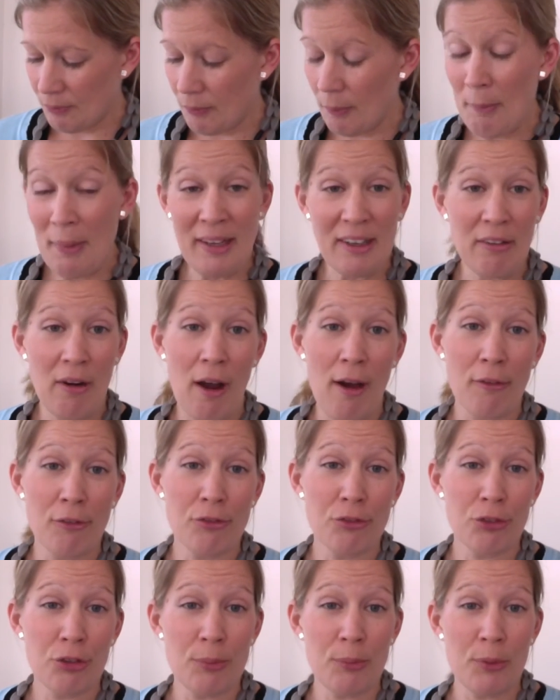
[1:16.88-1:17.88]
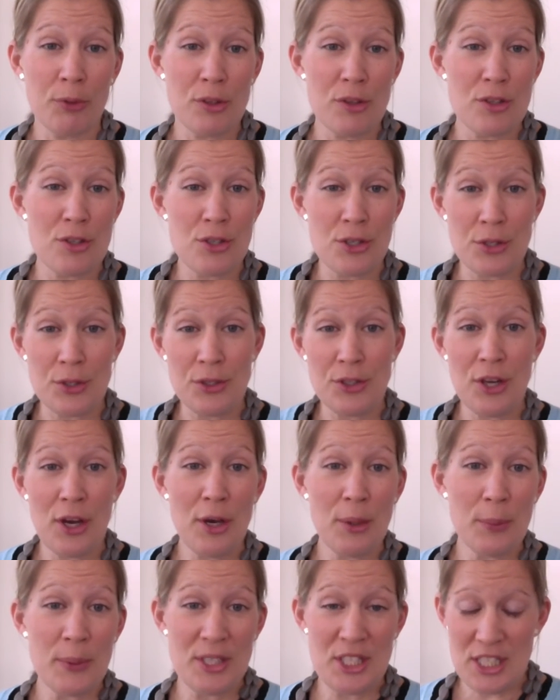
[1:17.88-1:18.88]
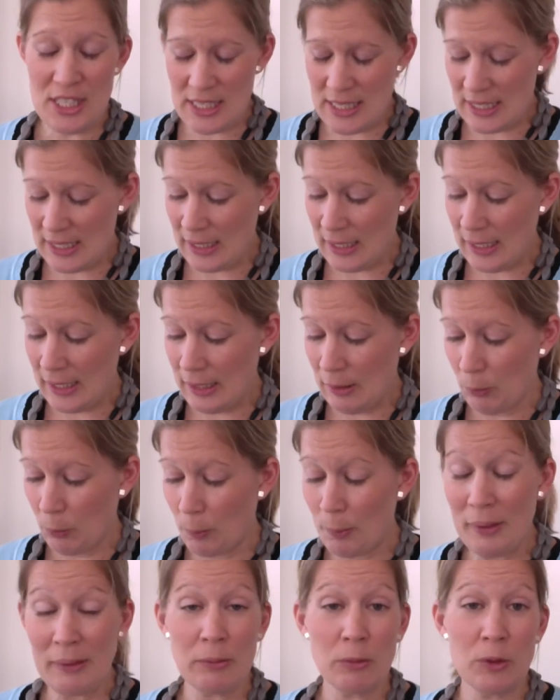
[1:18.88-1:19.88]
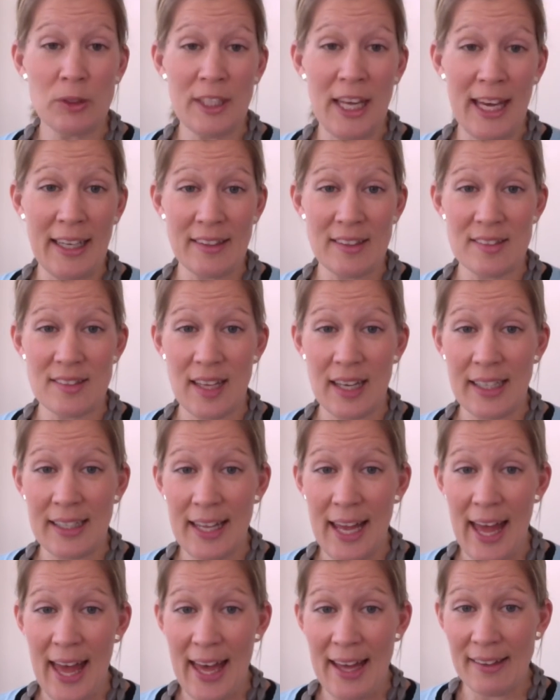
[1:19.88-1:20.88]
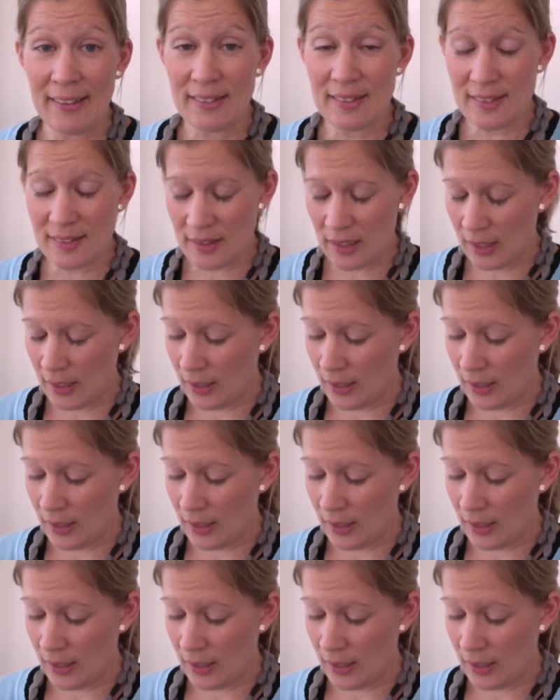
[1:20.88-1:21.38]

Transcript: my craft room or the studio, which is in a little building outside the house,